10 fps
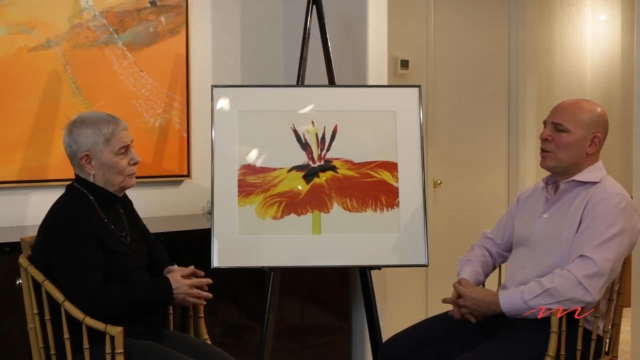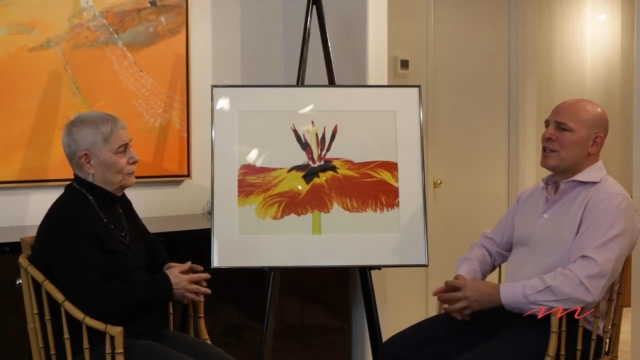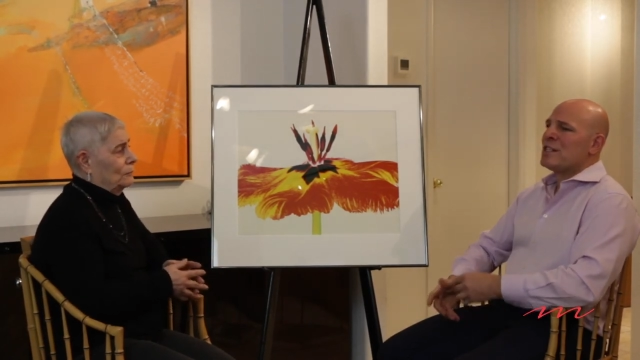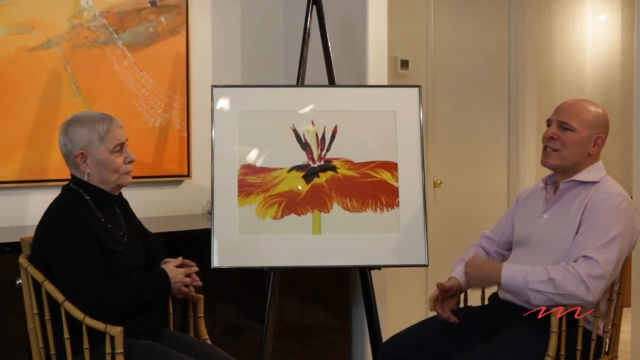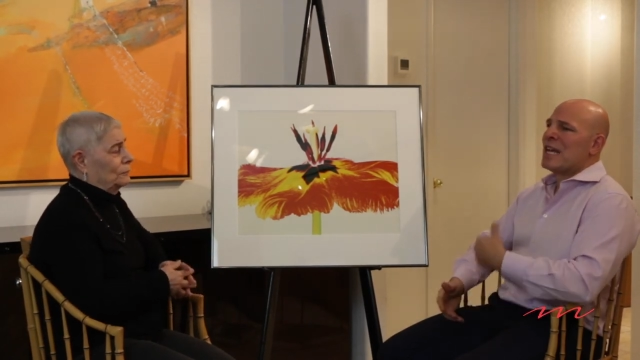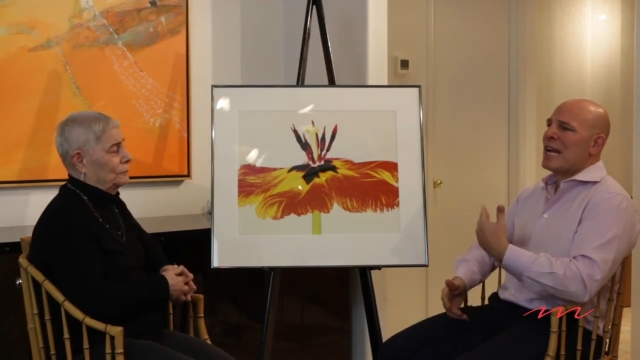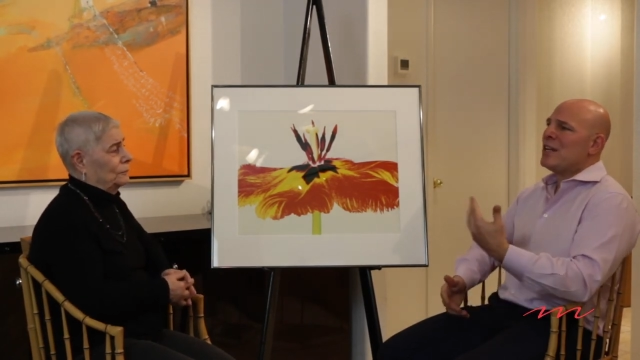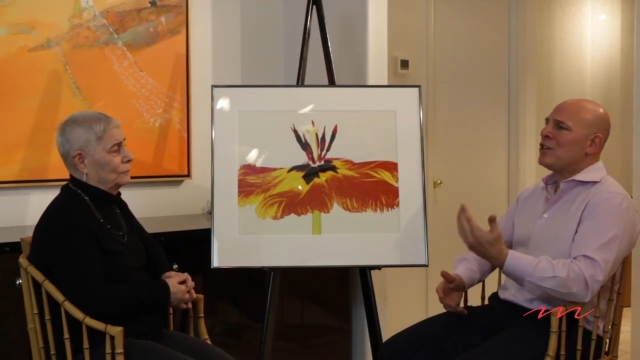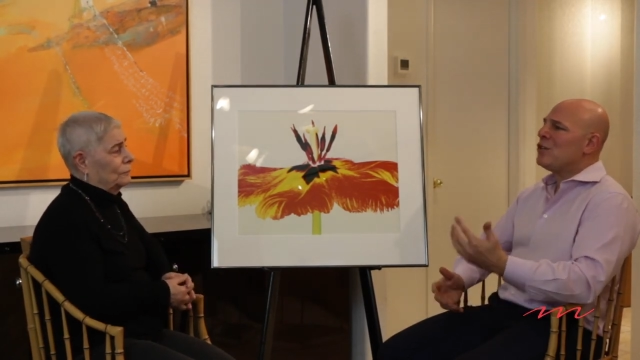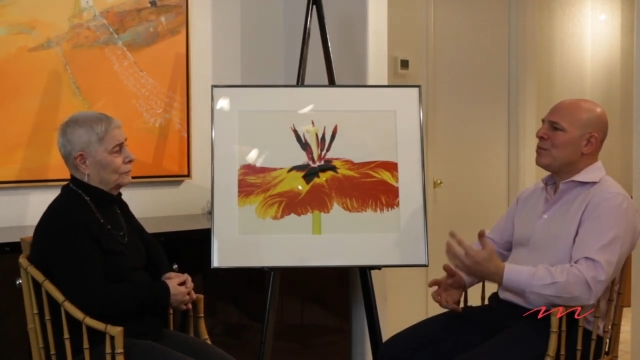Well, does a
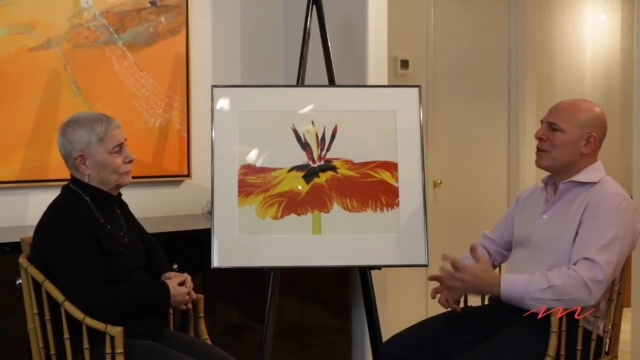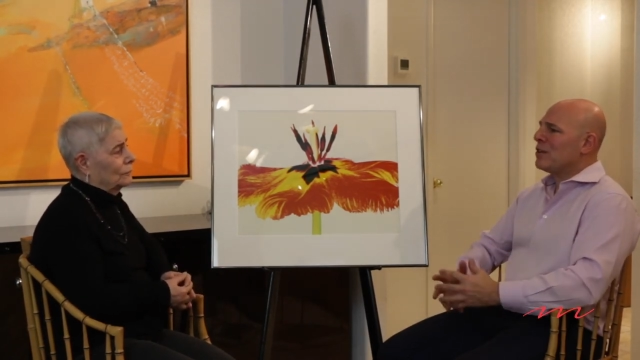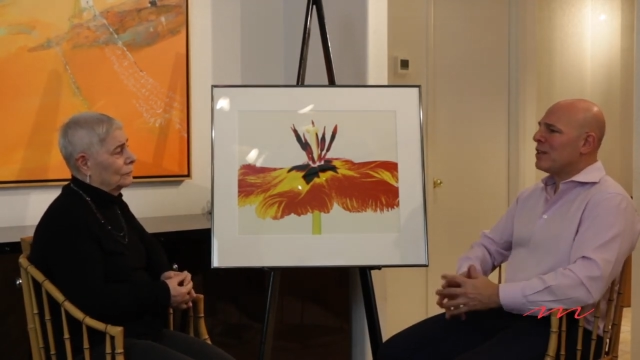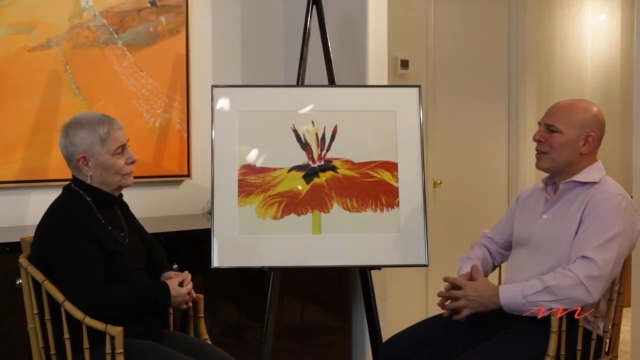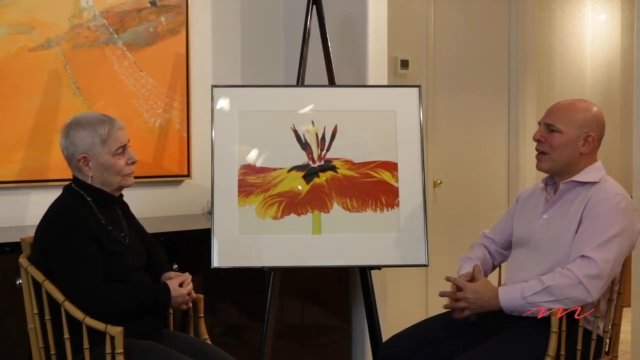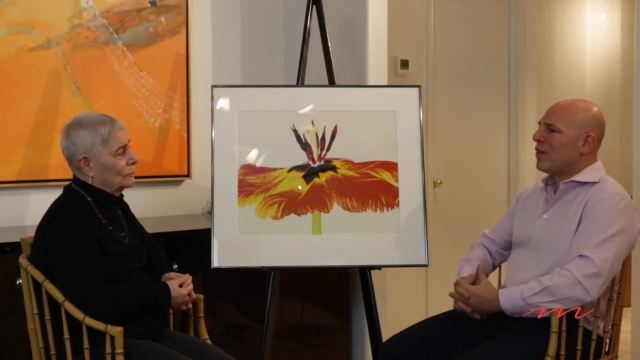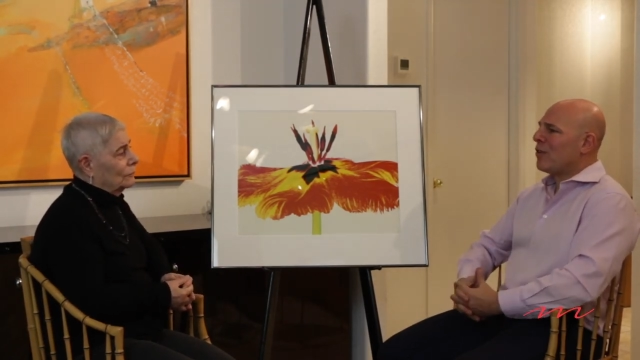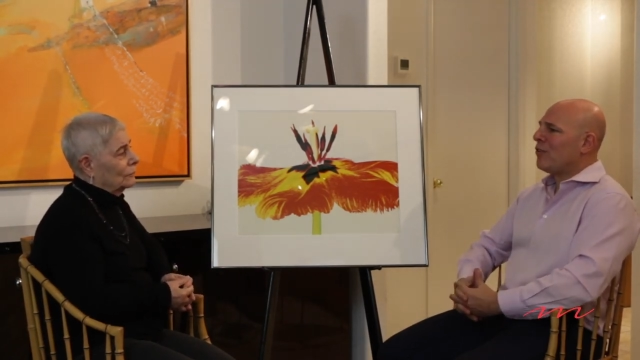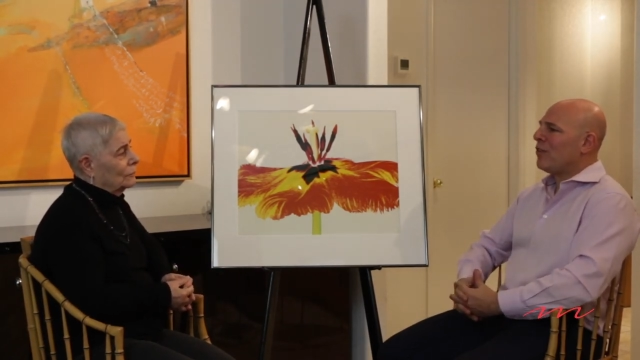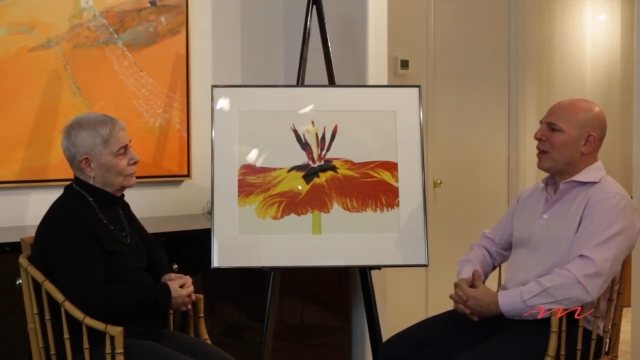$92 million
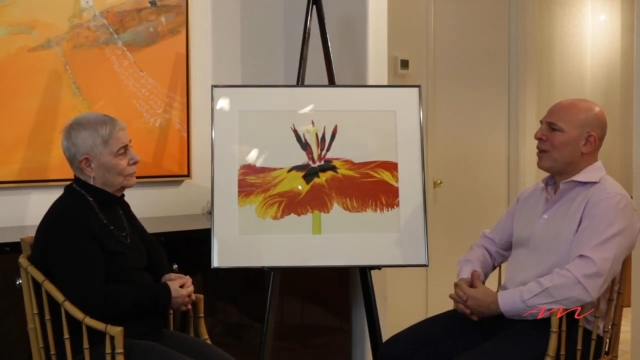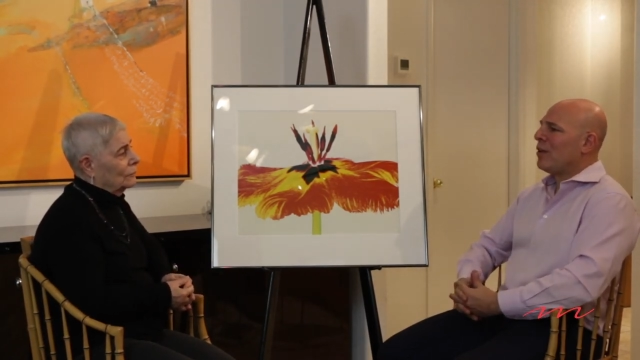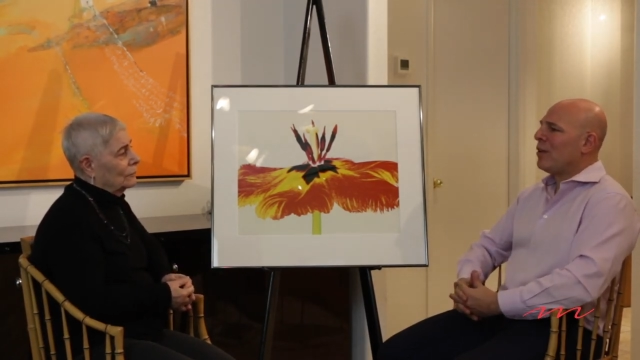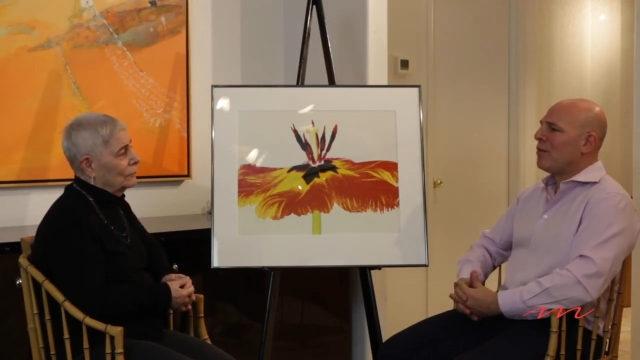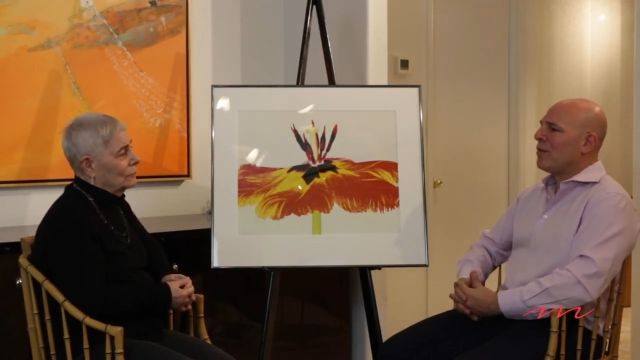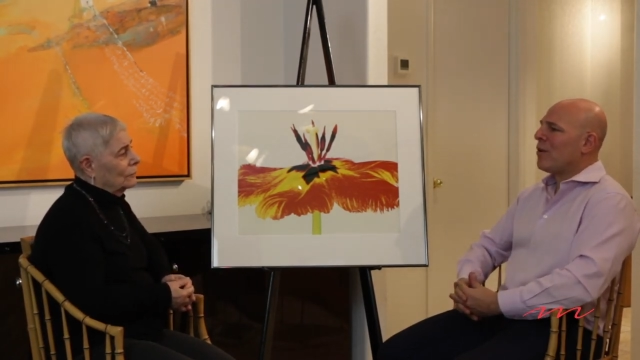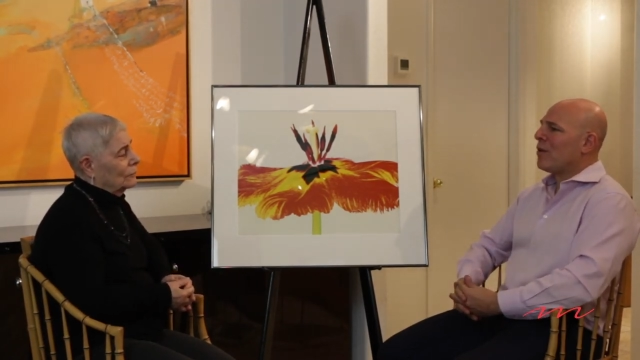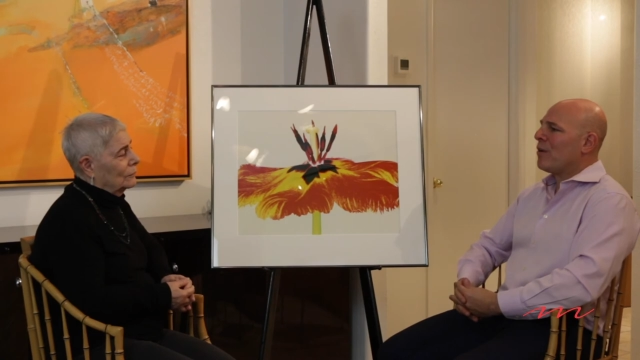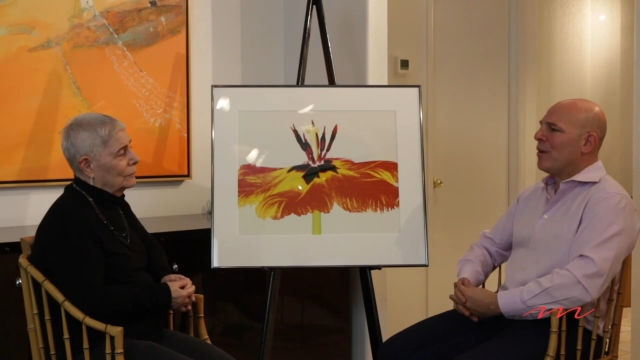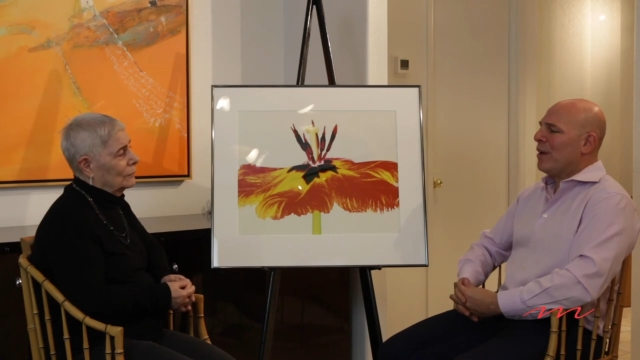sale of
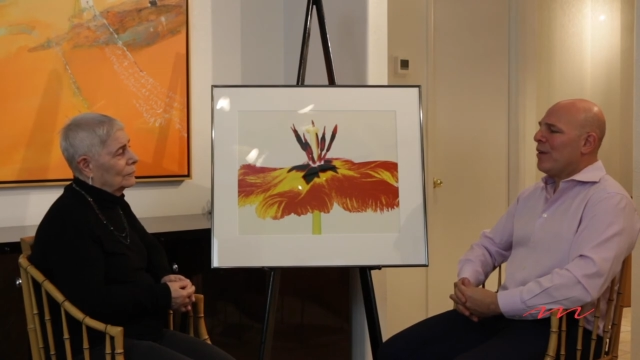art